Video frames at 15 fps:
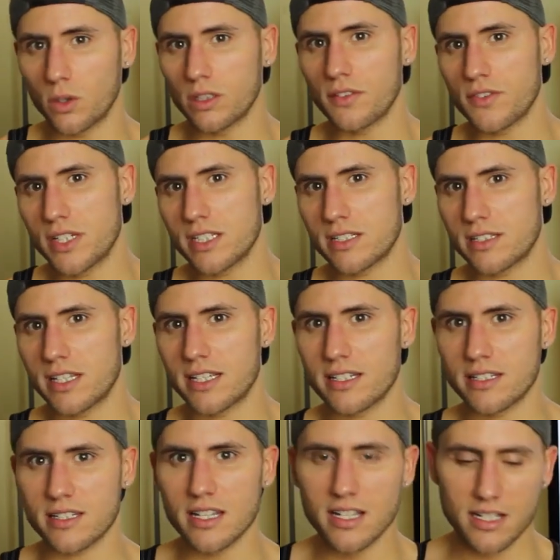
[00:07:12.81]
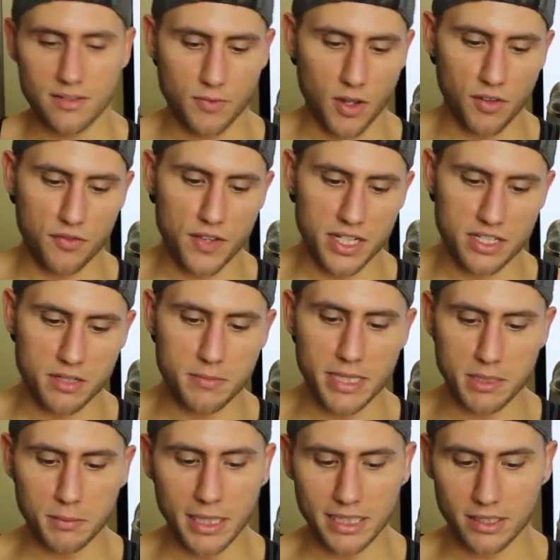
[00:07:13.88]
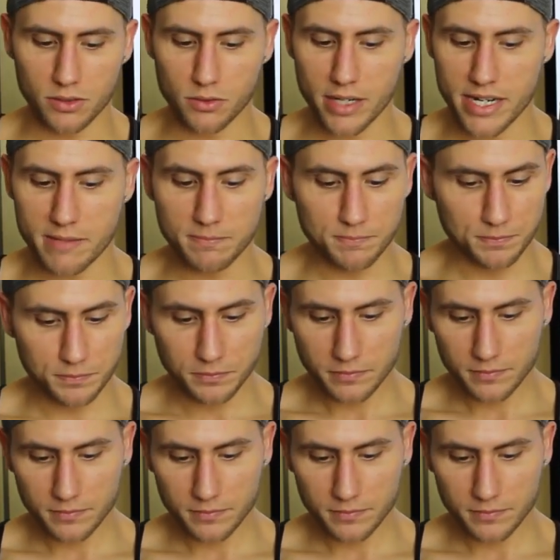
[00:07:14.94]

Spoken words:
All of these things affect your metabolic rate.